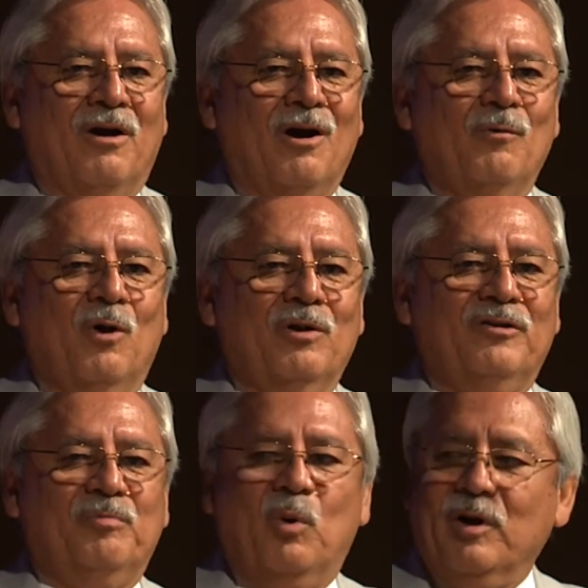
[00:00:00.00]
our role
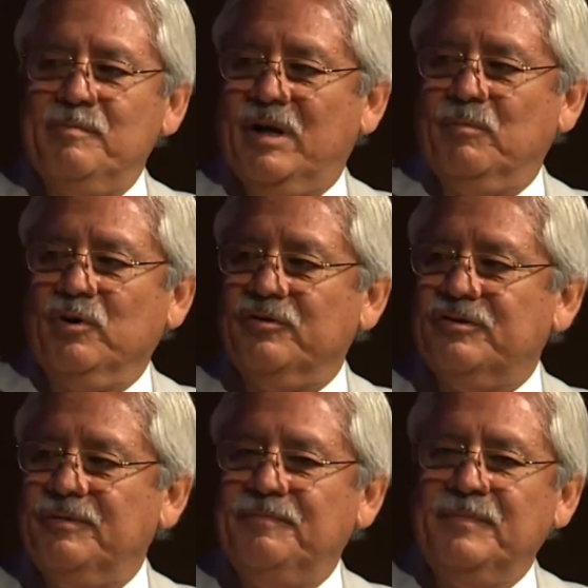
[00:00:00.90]
as board
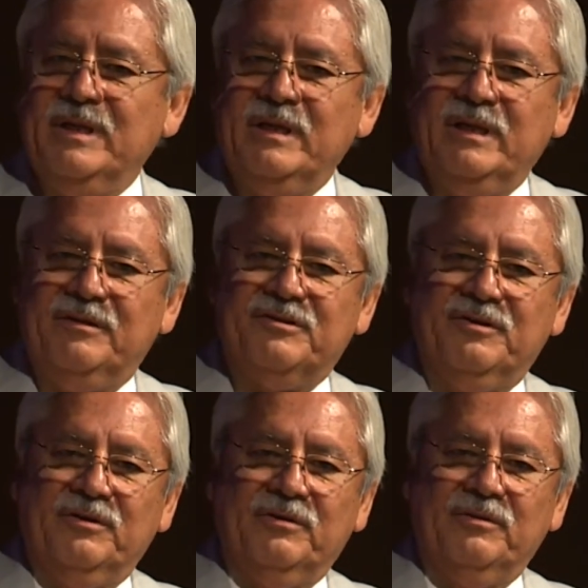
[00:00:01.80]
members is
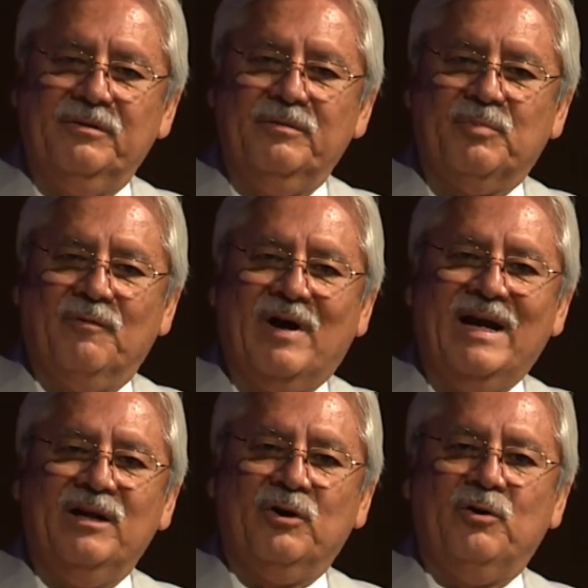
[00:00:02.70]
to
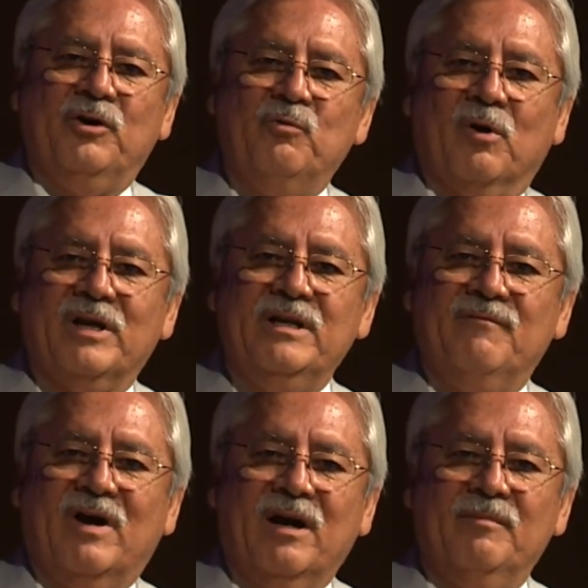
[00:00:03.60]
provide a good working
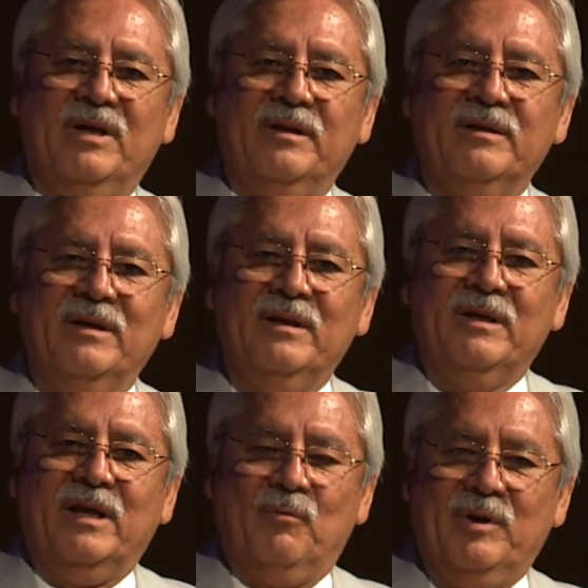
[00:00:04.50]
environment,
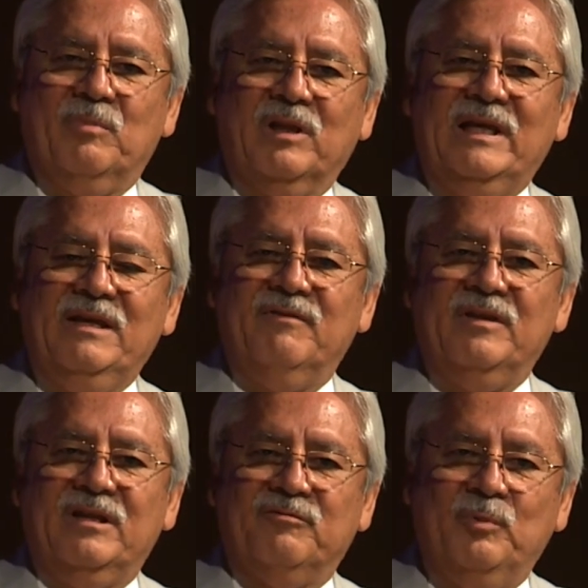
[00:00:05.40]
and we believe
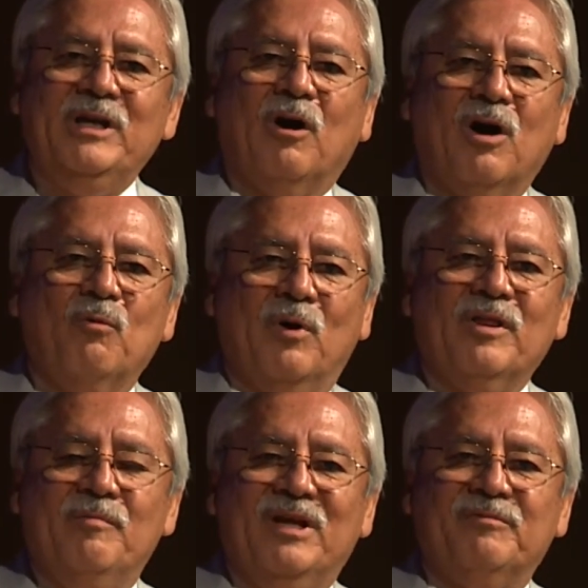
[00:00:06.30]
in this. We are one of
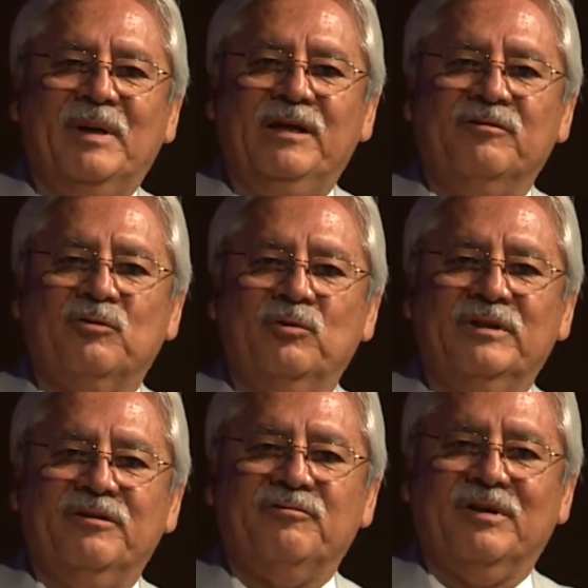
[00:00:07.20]
the best paying school
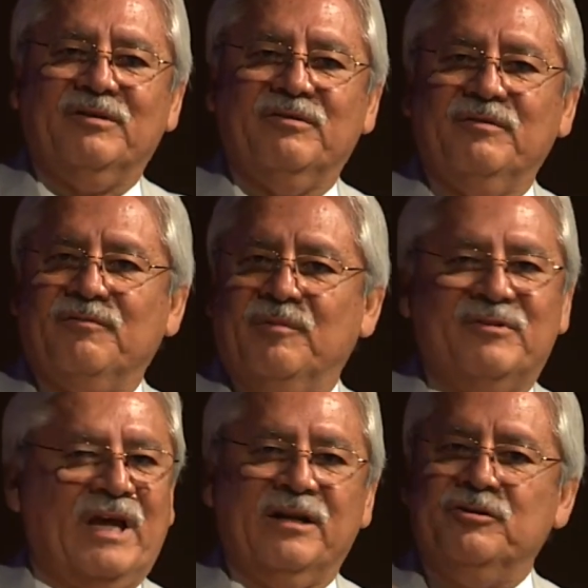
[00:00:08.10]
districts from
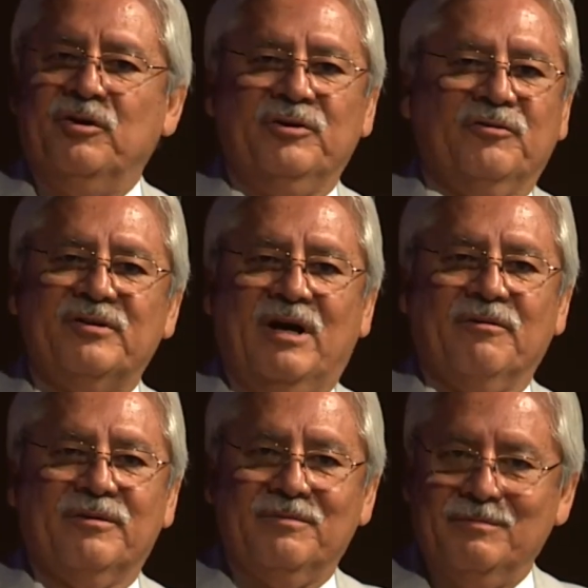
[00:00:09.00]
San Antonio
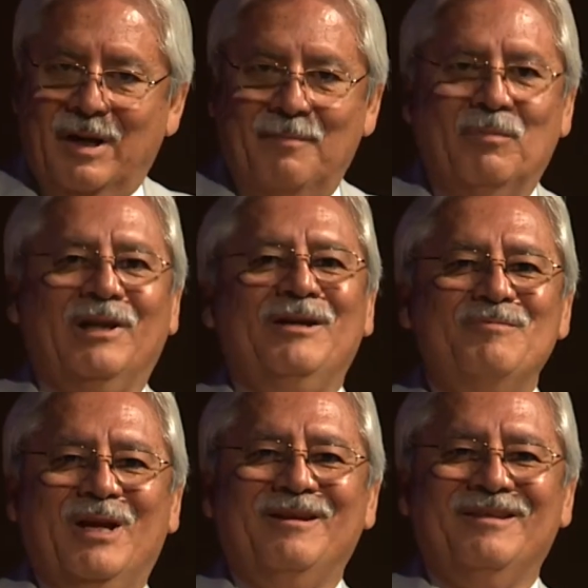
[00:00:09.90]
South. Believe
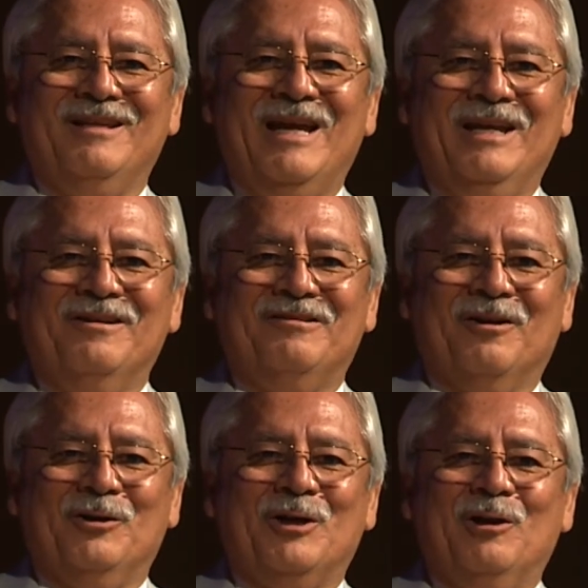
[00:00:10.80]
me, the data is
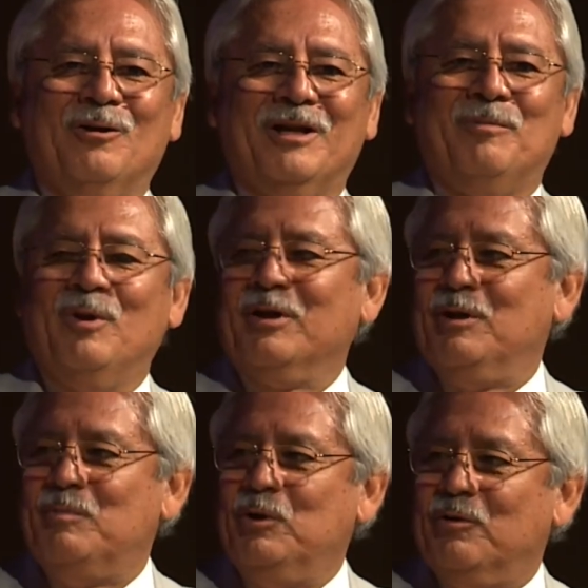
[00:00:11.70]
there. You can look it up on the
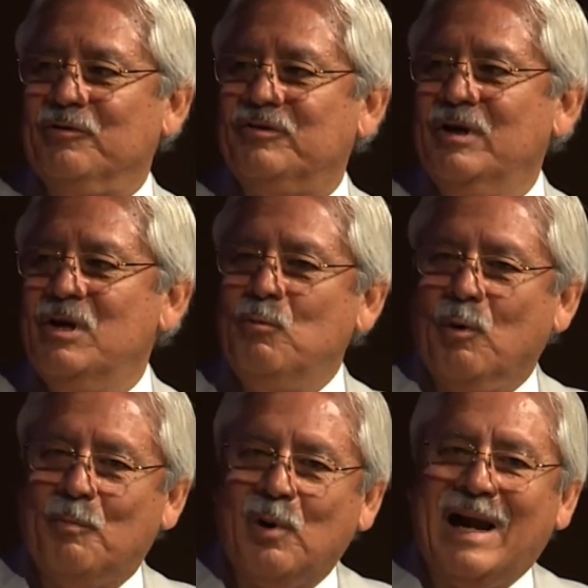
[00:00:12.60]
computers.
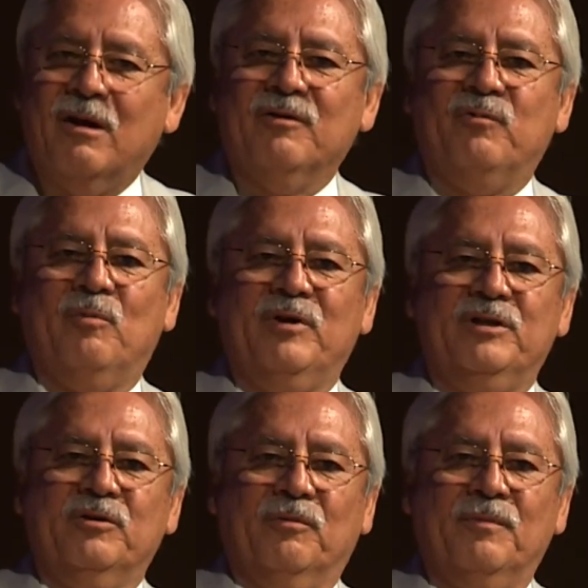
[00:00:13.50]
We're proud of what we
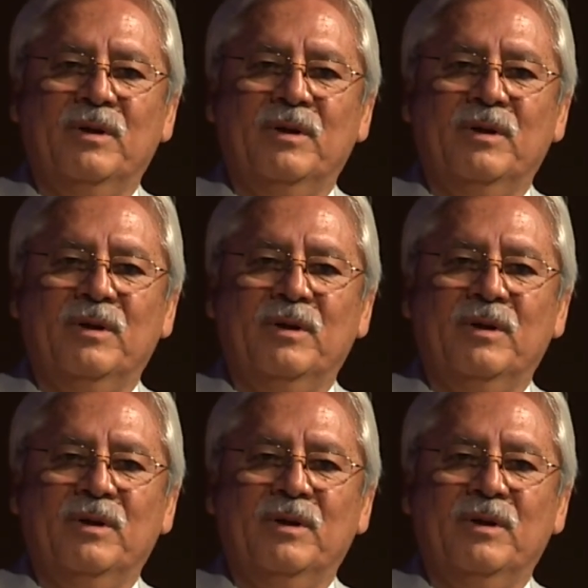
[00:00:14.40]
do.